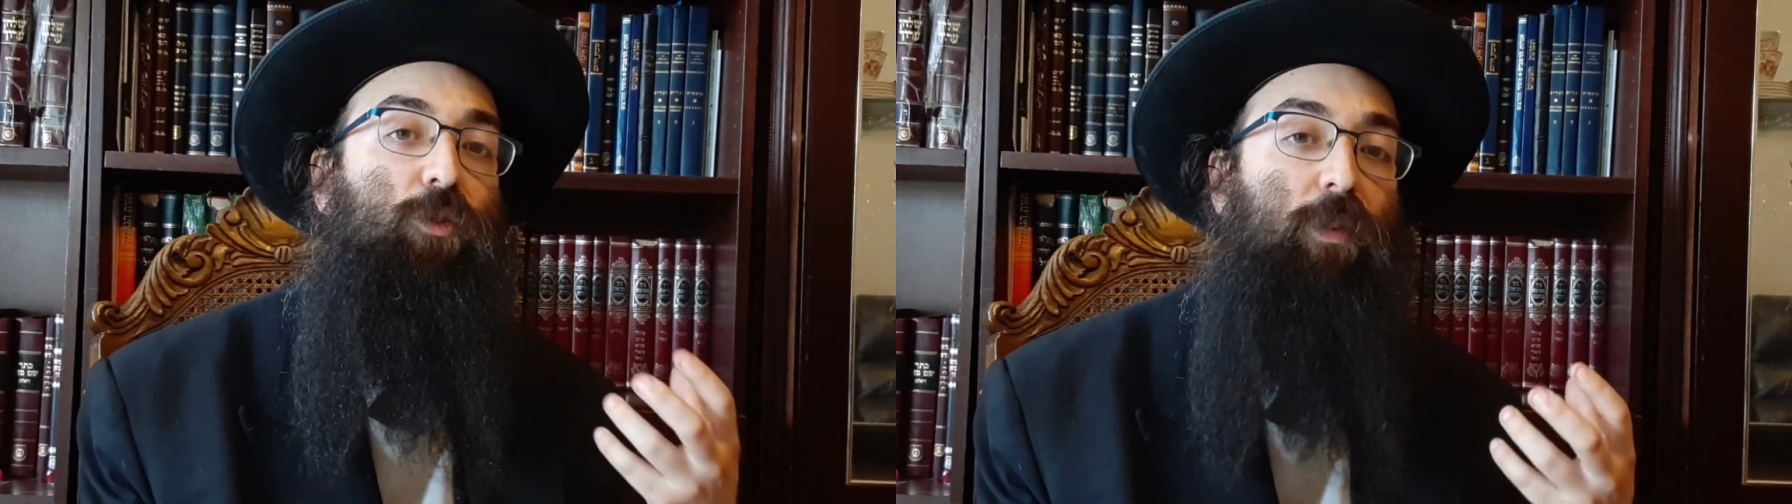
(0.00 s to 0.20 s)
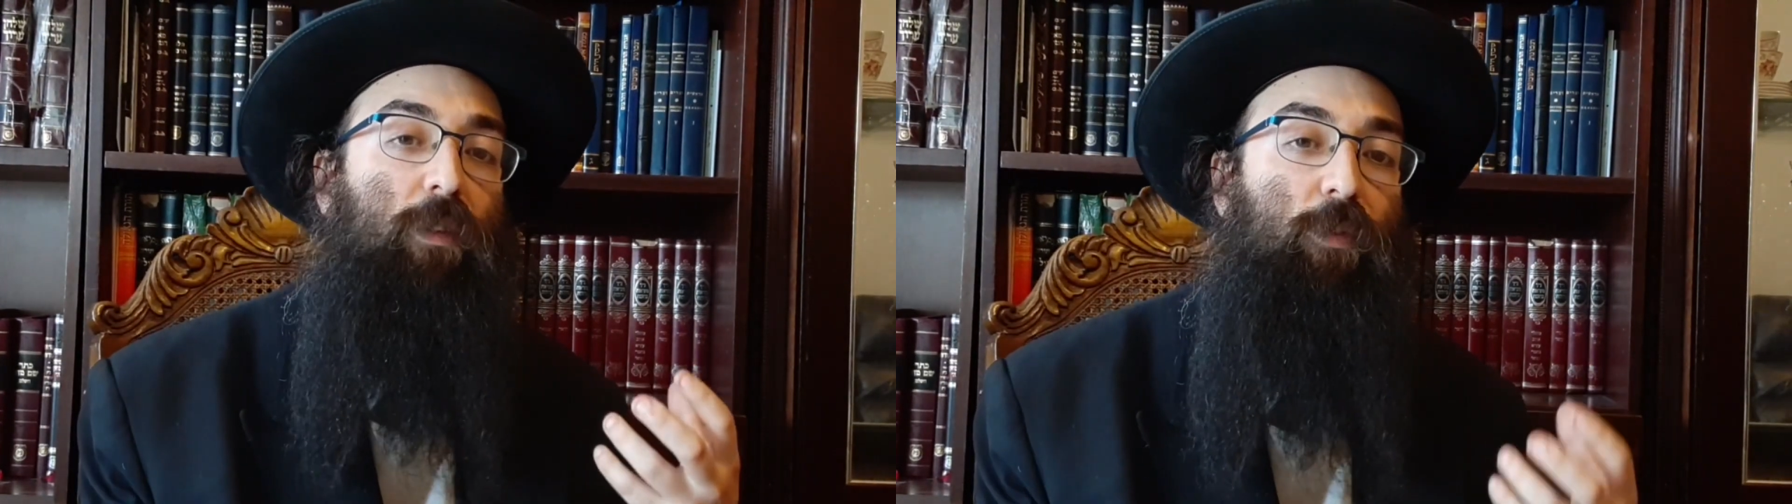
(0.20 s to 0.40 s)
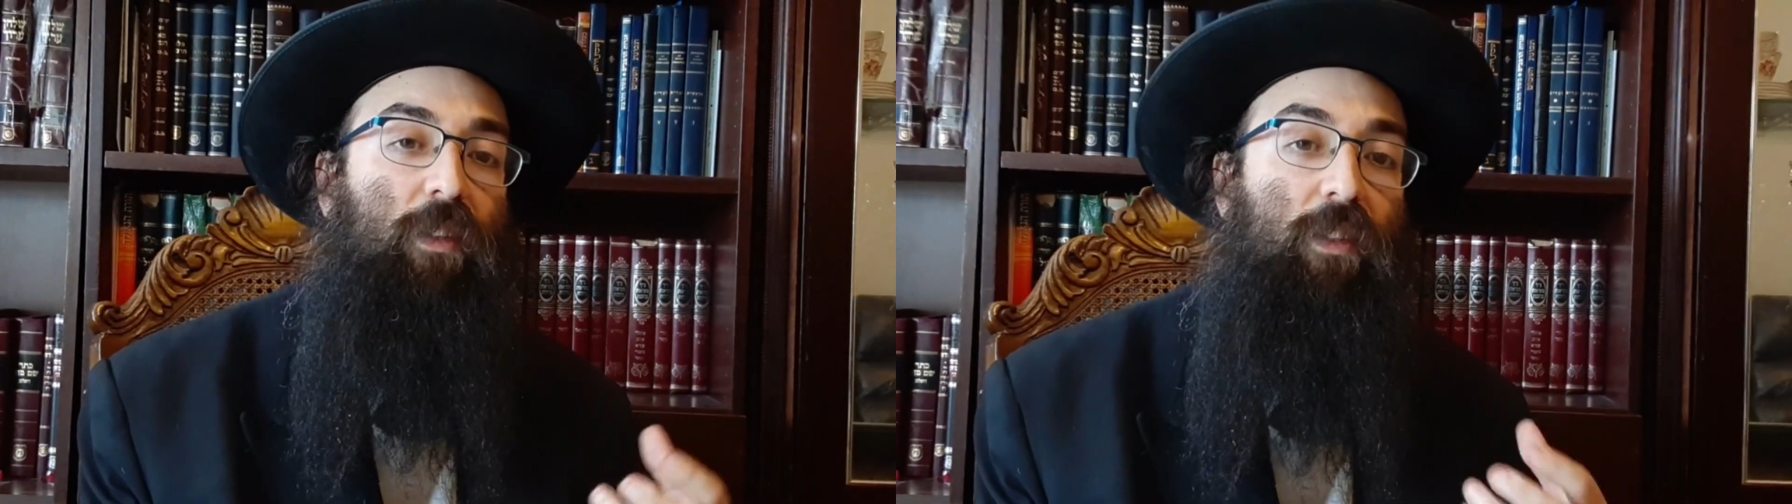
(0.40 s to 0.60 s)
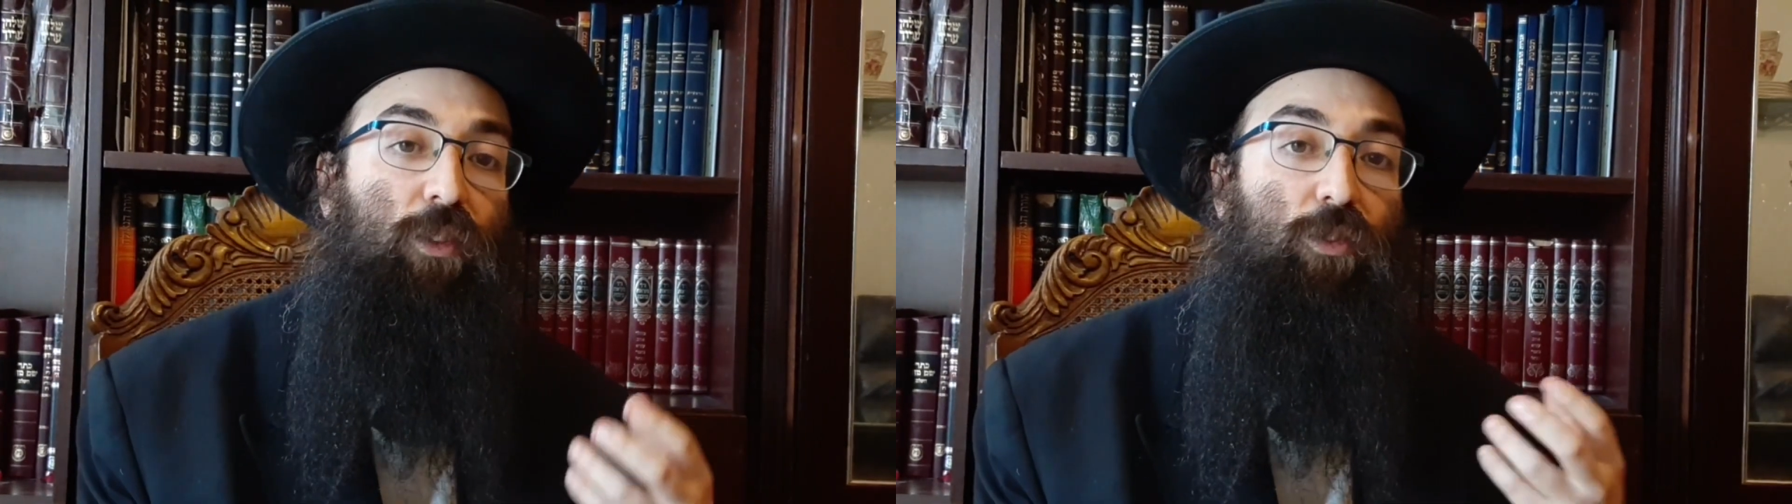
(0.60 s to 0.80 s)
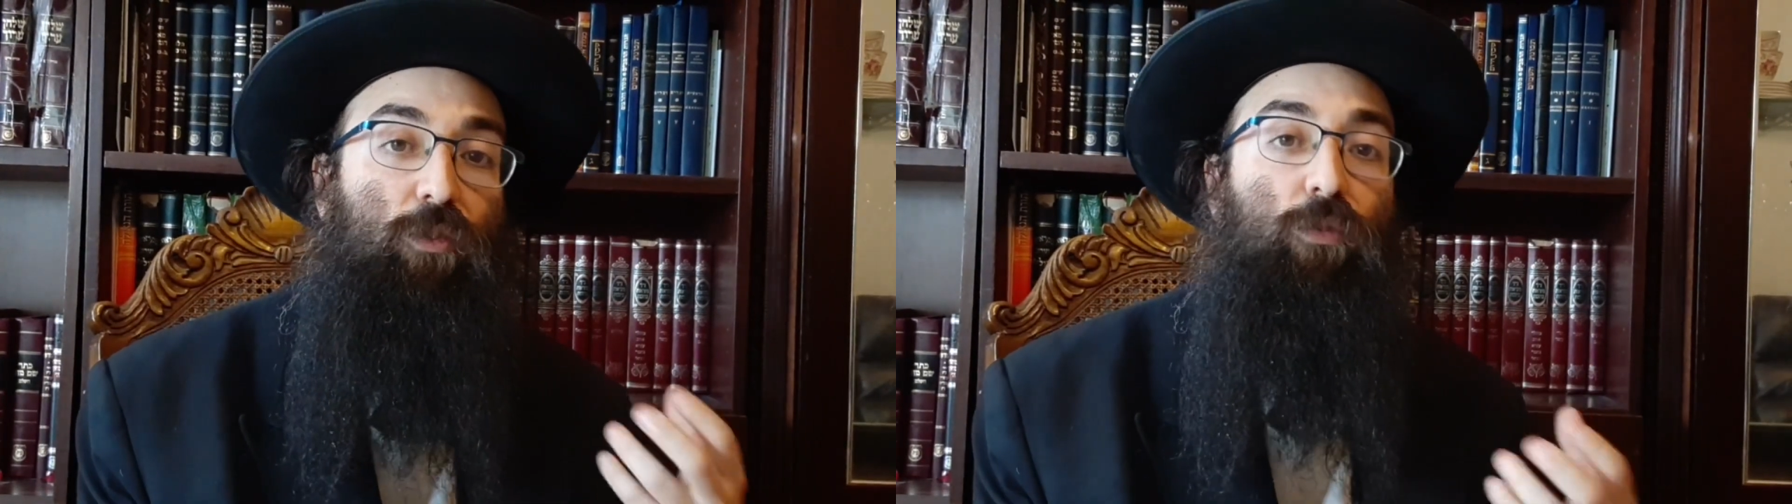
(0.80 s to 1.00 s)
people that they
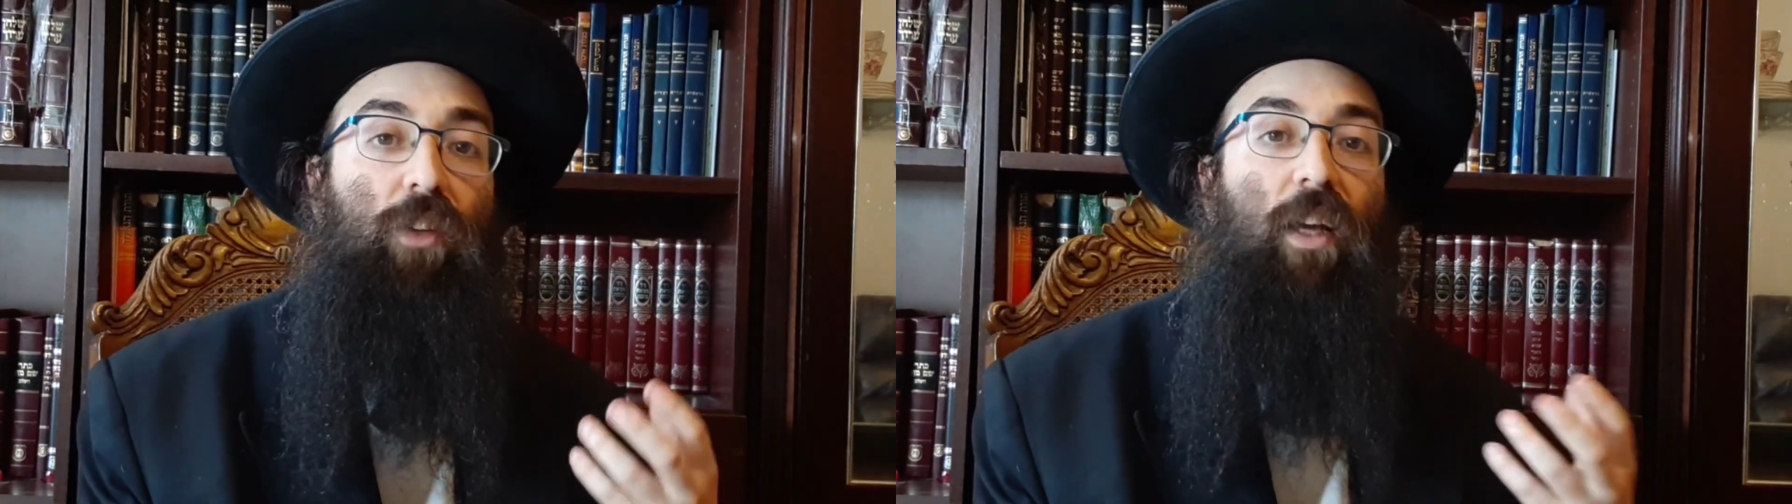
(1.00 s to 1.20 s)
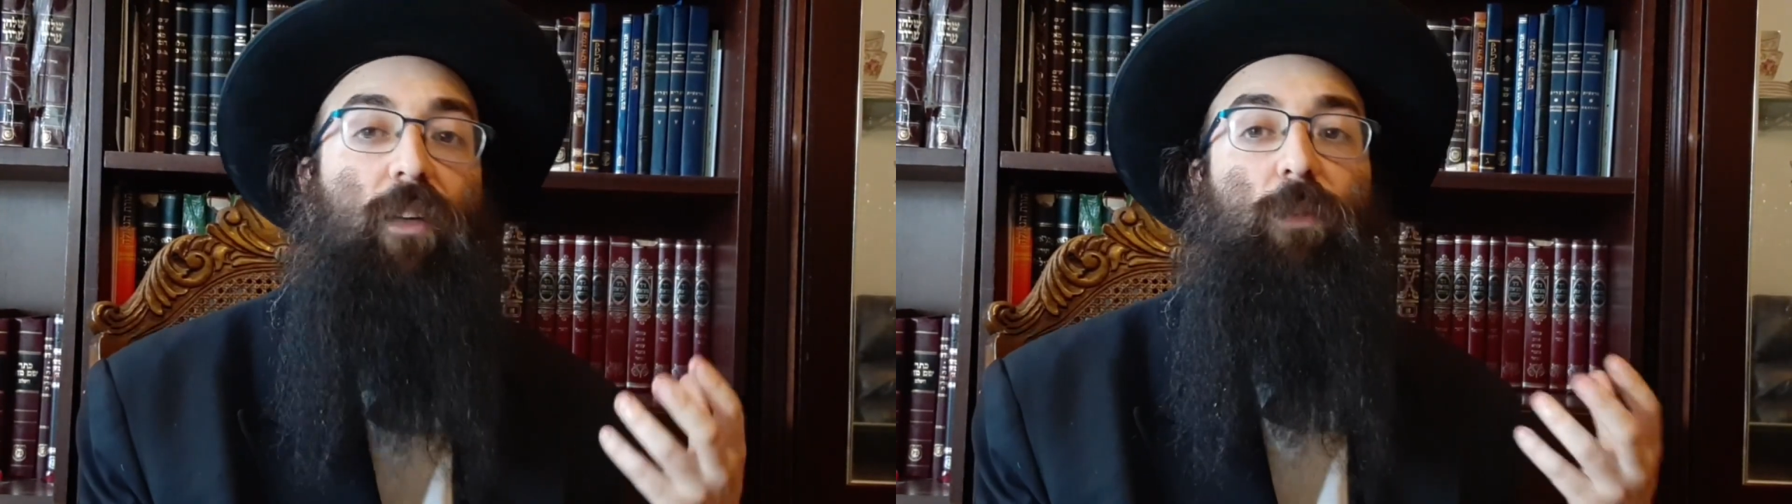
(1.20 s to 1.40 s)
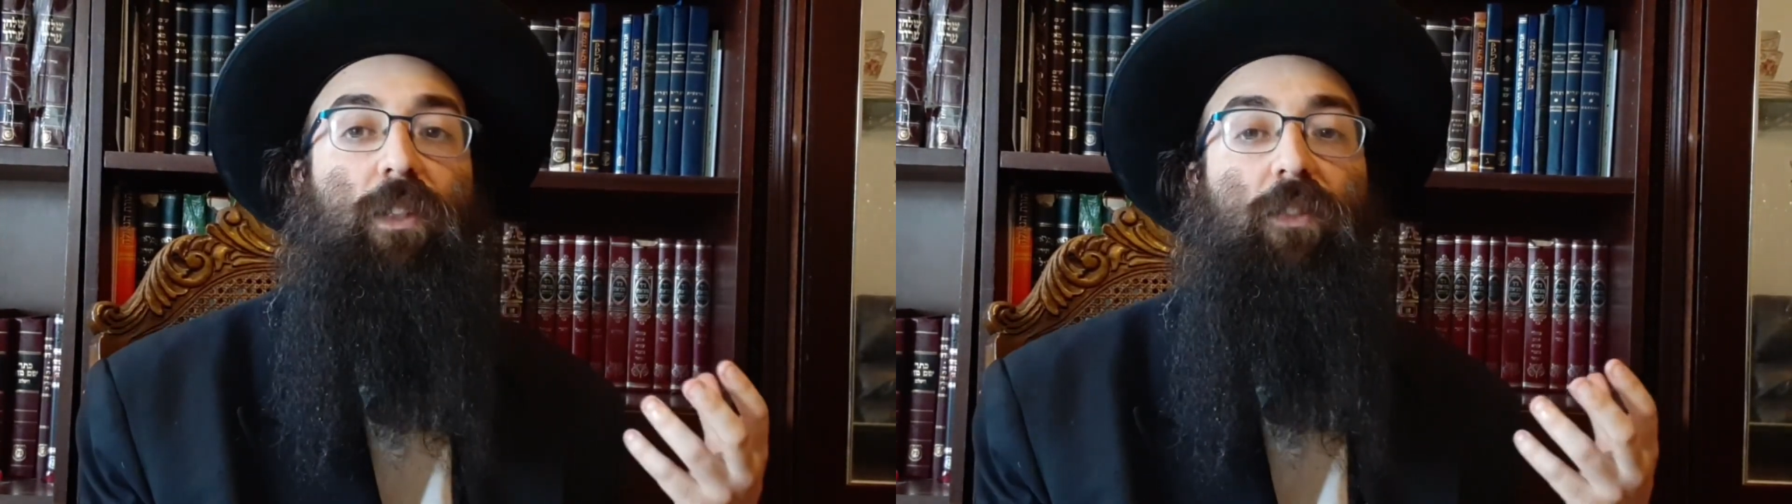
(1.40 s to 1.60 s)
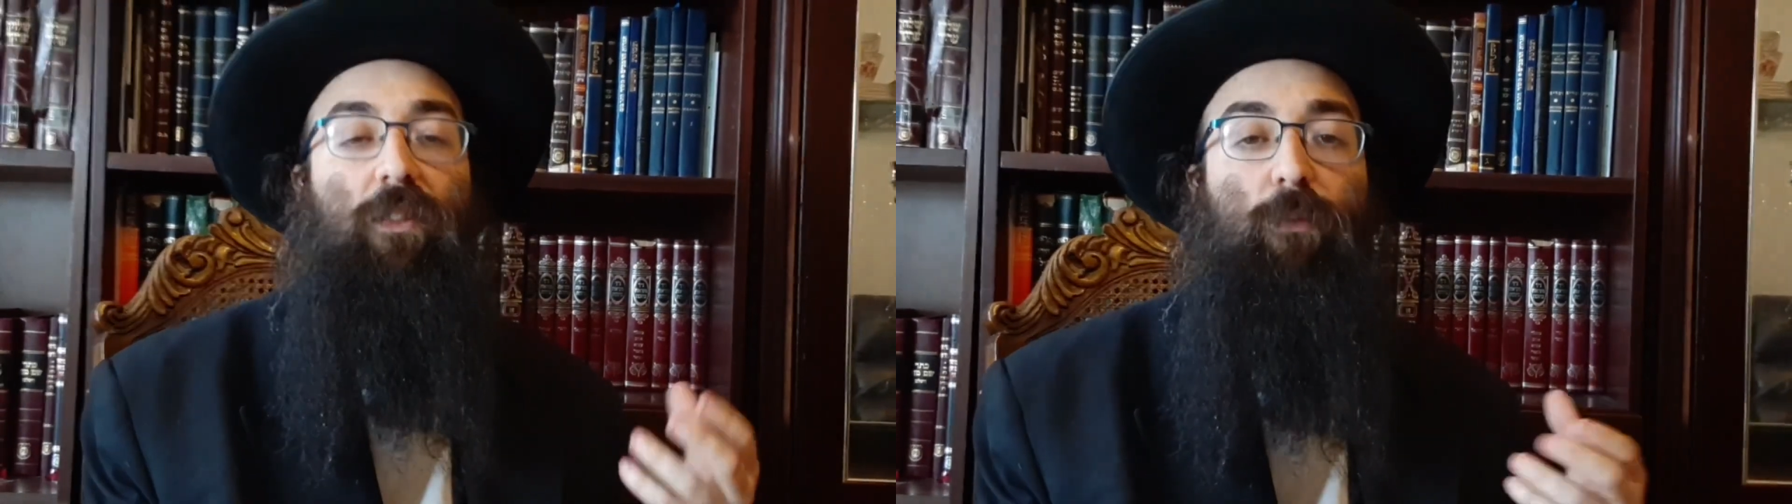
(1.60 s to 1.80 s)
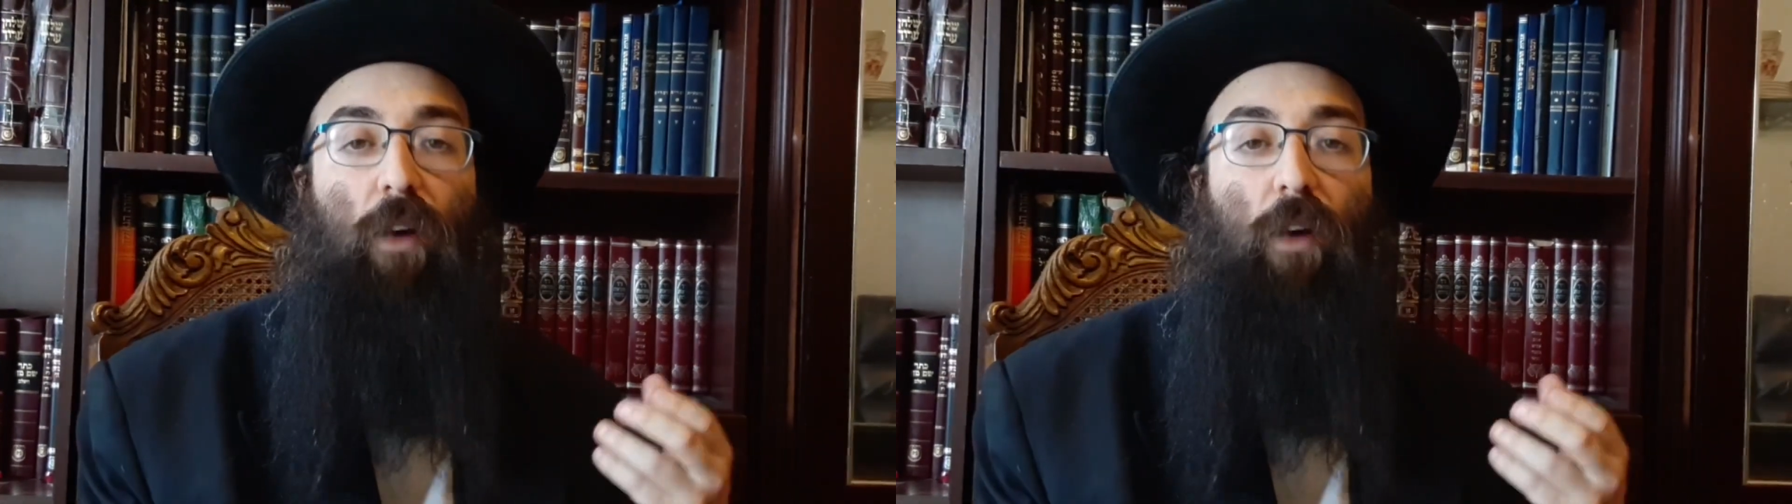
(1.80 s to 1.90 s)
should do Torah mitzvahs,